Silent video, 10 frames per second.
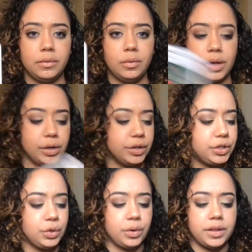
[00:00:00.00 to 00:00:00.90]
Whether
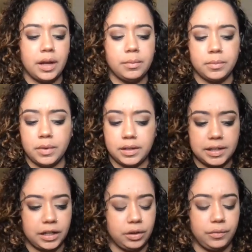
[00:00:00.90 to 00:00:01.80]
it's you or them, it's
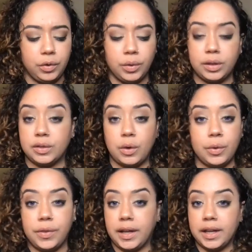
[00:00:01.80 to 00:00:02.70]
like you're viewing this whole
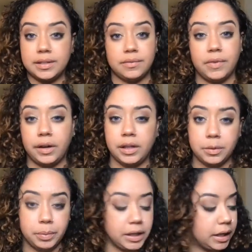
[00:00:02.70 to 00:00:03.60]
thing as very
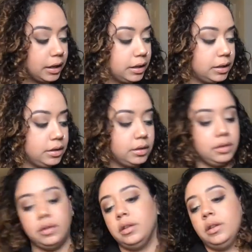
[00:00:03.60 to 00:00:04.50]
depleting.
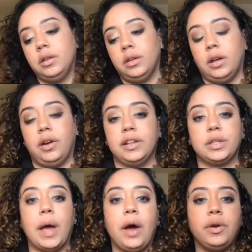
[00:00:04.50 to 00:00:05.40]
All right, so
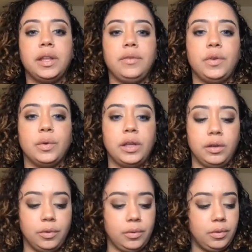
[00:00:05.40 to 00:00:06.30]
how are they viewing
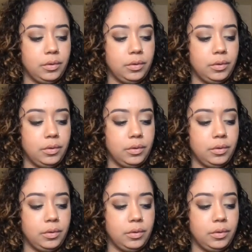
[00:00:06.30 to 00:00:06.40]
you?